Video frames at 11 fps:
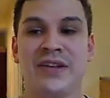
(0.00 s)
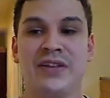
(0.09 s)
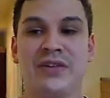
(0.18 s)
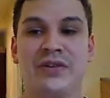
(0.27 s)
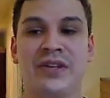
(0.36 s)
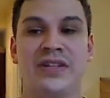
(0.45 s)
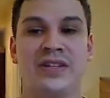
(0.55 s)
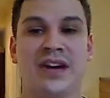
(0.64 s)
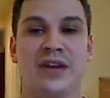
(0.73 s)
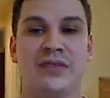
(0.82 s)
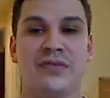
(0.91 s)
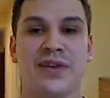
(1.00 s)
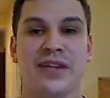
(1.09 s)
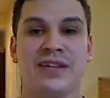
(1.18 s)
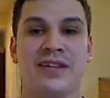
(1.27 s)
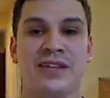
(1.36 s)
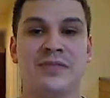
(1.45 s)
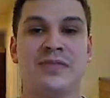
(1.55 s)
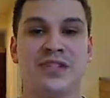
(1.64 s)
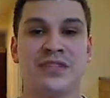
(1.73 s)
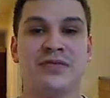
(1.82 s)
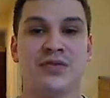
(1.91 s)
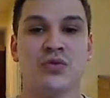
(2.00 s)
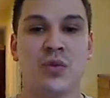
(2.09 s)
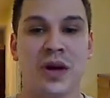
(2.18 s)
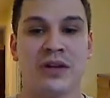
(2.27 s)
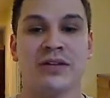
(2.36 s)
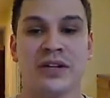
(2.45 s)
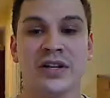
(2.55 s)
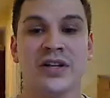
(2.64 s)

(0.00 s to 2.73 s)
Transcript: he's kind of finding himself as well.